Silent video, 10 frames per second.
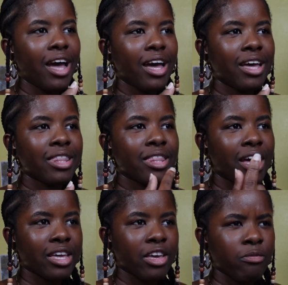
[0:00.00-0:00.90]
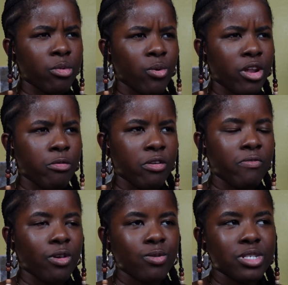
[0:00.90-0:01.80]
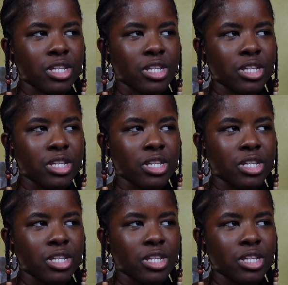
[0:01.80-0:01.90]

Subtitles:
and that gave me quite a bit of followers.